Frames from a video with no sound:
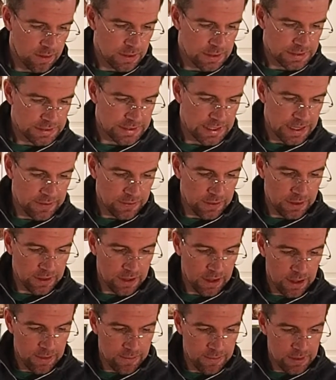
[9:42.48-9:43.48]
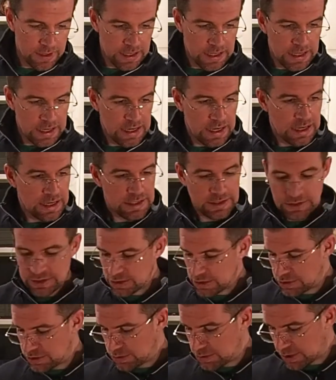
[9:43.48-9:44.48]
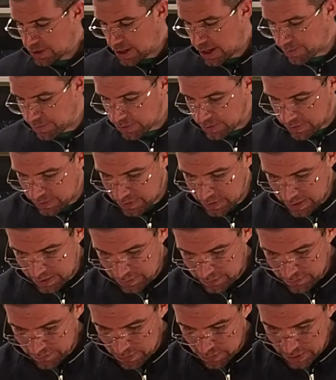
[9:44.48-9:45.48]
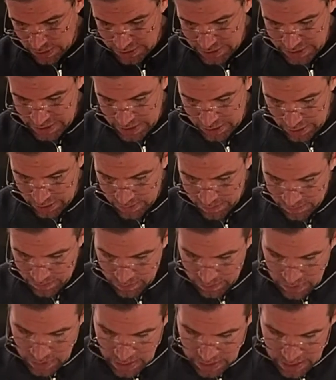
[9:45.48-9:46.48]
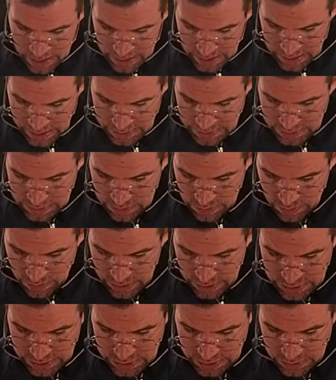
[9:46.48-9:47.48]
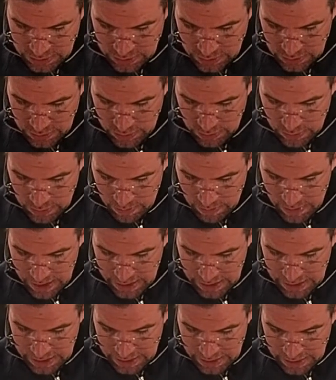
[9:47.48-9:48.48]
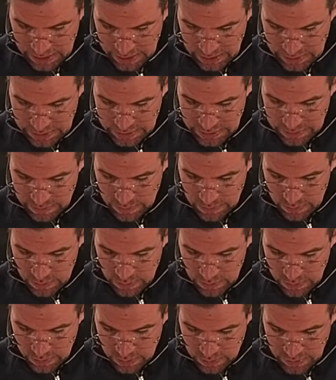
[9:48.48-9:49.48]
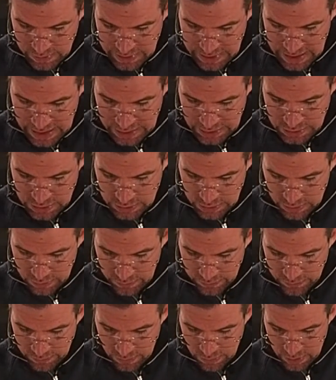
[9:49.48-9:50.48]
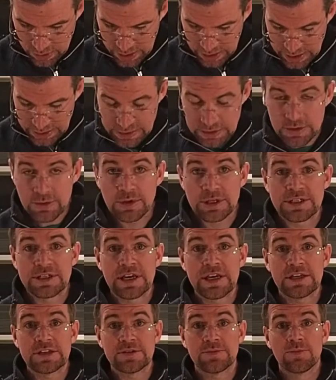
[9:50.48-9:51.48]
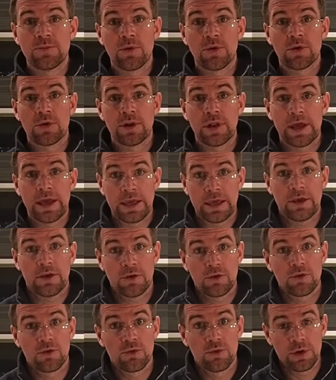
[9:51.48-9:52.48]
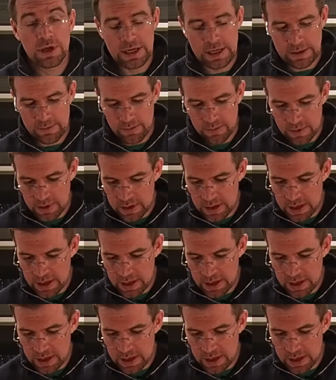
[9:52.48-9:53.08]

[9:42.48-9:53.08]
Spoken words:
Xanthan gum is going to do a couple of things for us here. It's going to make it a smooth texture for us so it tastes more like cream,